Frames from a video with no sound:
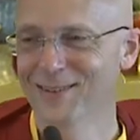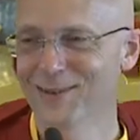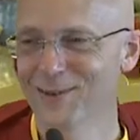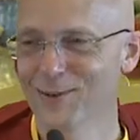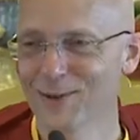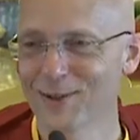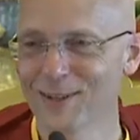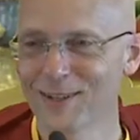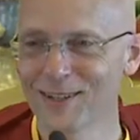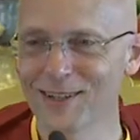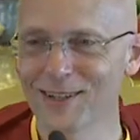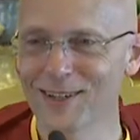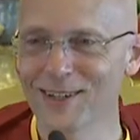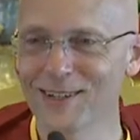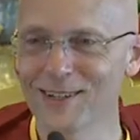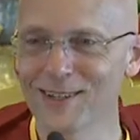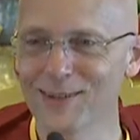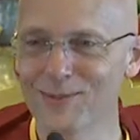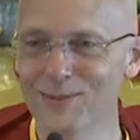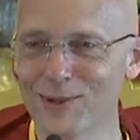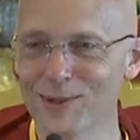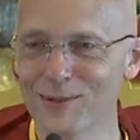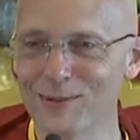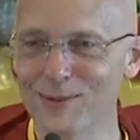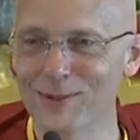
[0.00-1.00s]
Or
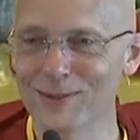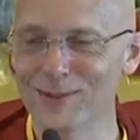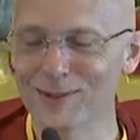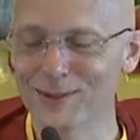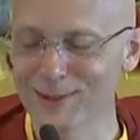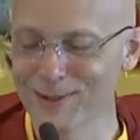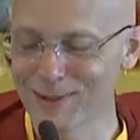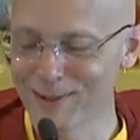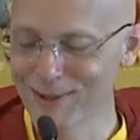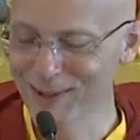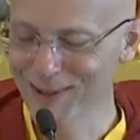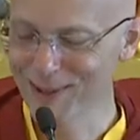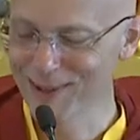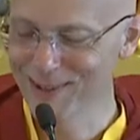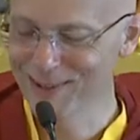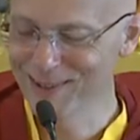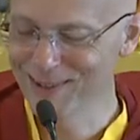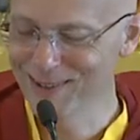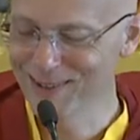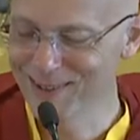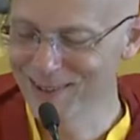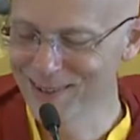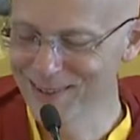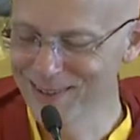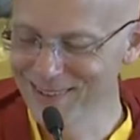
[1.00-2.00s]
Canadian maybe too, I don't
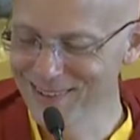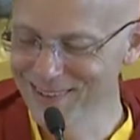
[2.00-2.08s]
know.